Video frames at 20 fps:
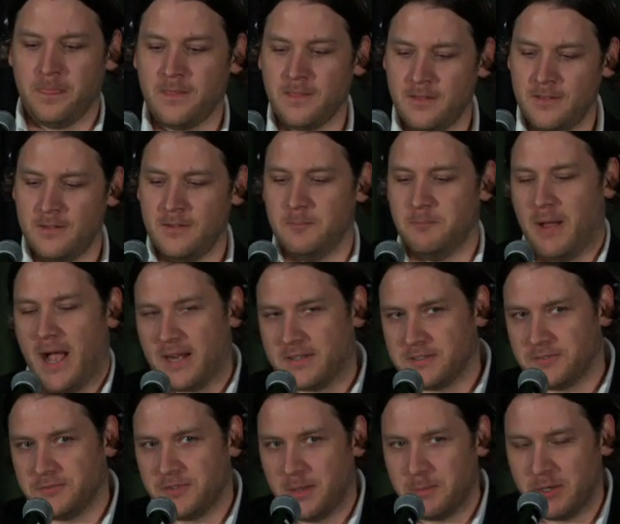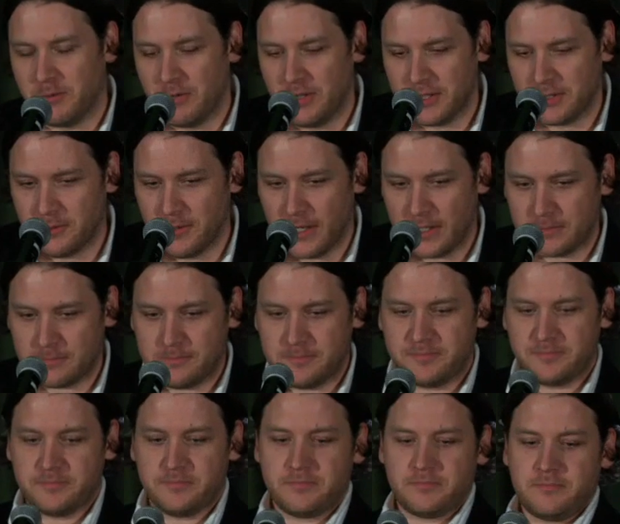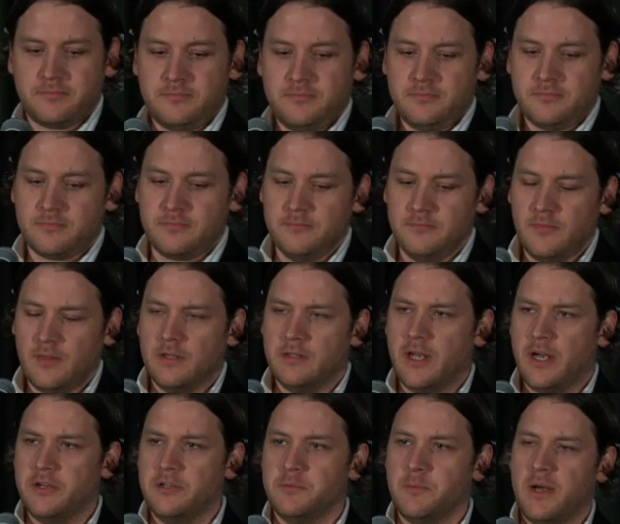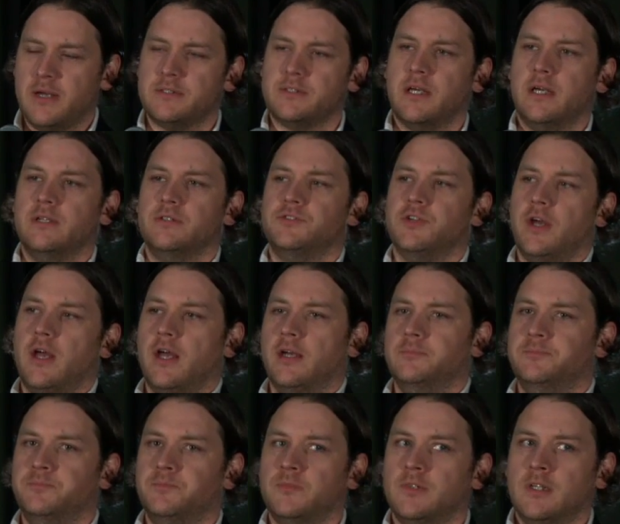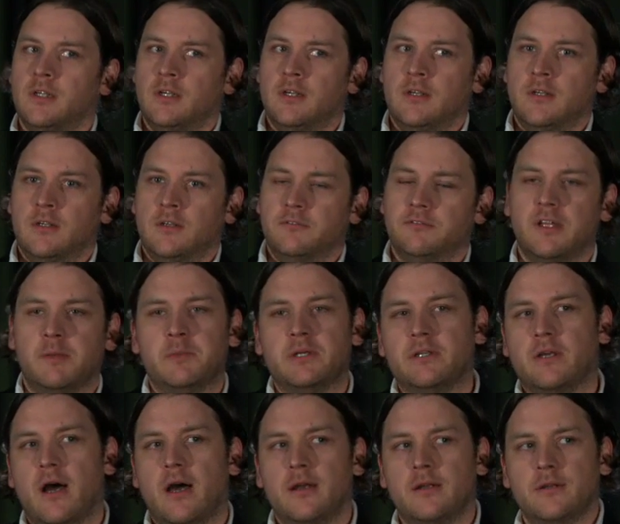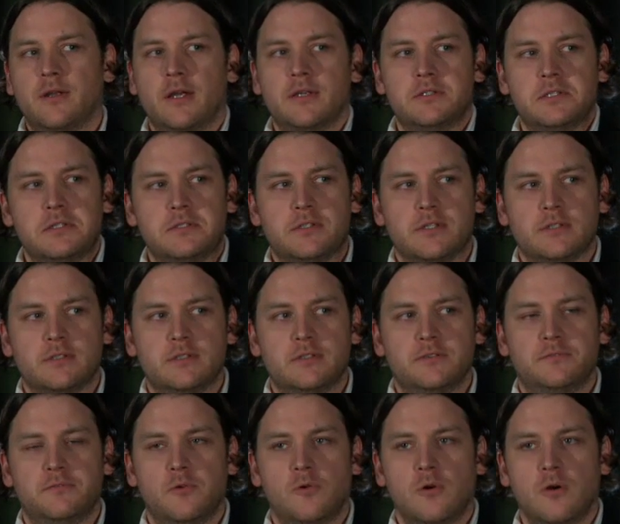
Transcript: Back to Fleming really quick. Now you might say, Jay, Fleming died in 1964.